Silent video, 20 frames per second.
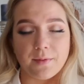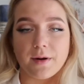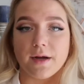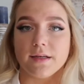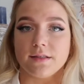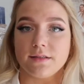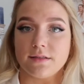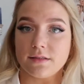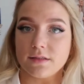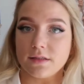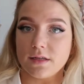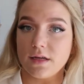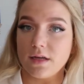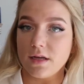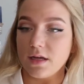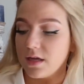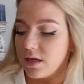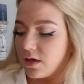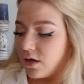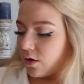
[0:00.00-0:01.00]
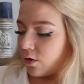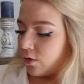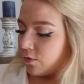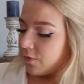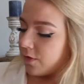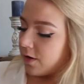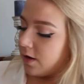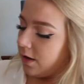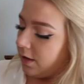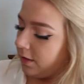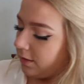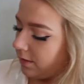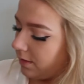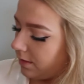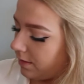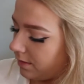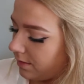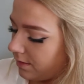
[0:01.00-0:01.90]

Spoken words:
but overall,